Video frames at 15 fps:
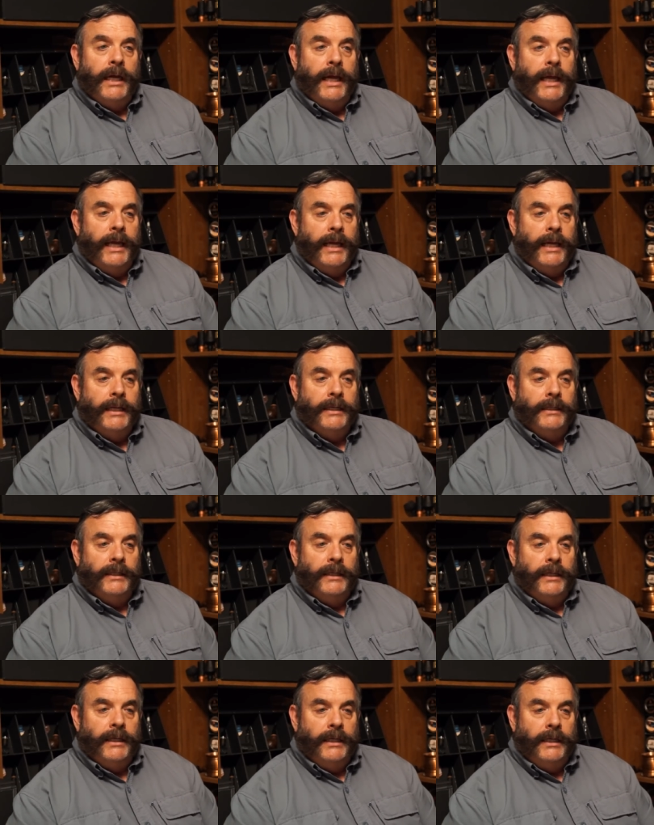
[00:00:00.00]
and
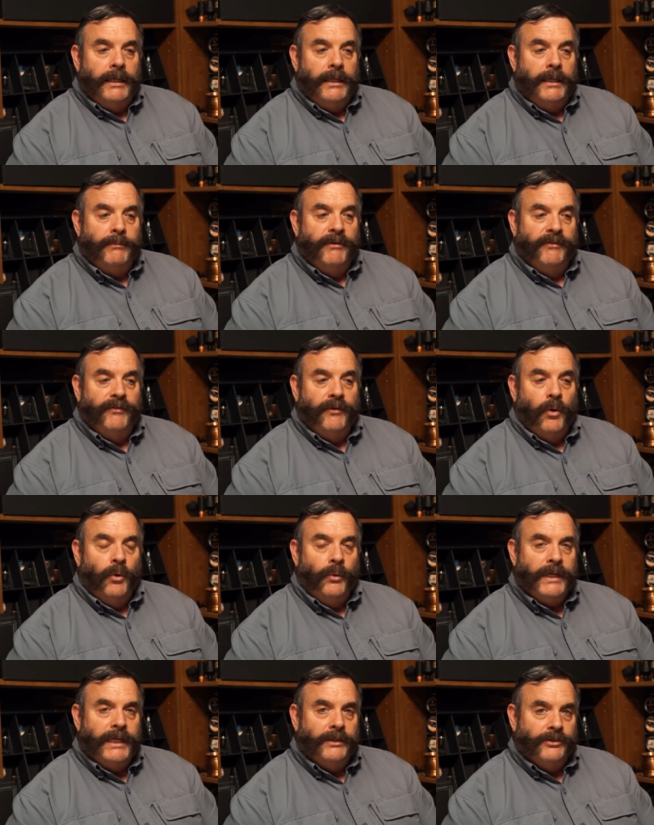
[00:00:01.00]
uh,
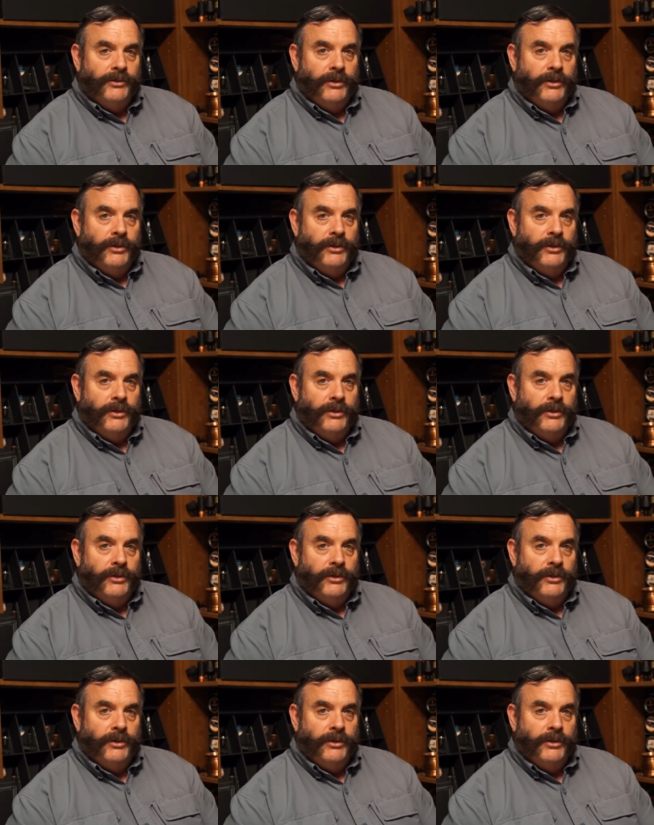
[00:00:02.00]
before we get